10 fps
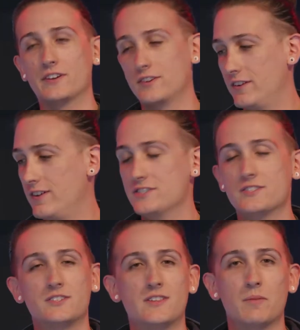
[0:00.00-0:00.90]
creative
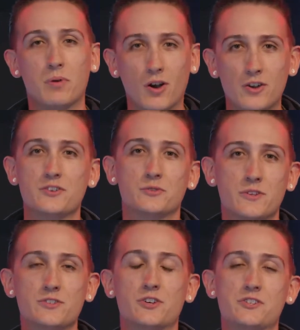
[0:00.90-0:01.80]
agency that partners
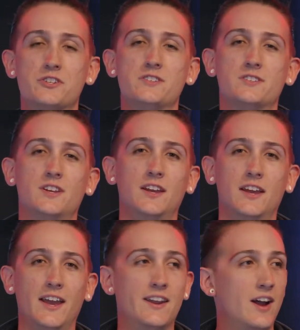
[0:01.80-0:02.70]
with churches
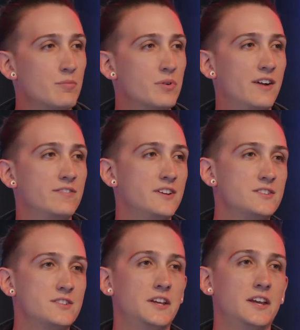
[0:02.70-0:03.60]
and
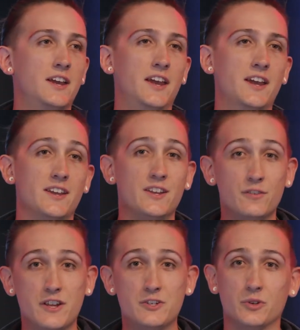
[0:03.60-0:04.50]
nonprofits and
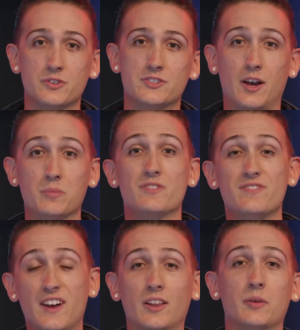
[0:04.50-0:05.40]
individuals to help
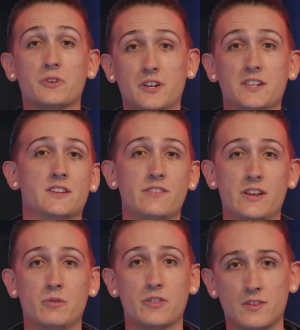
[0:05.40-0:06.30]
develop
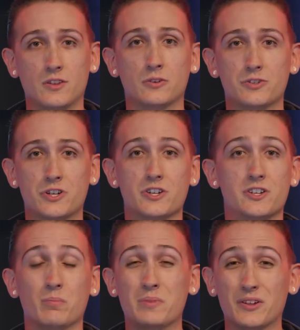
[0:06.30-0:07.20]
creativity within the local church,
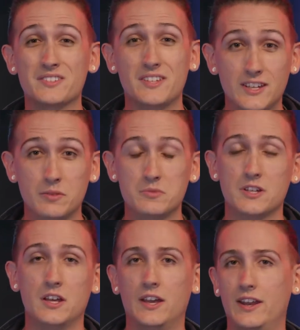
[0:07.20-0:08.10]
help build teams,
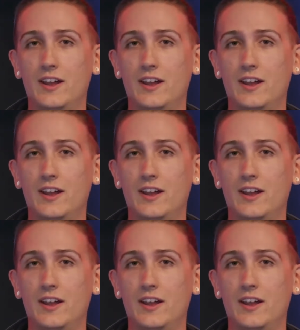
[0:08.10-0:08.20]
and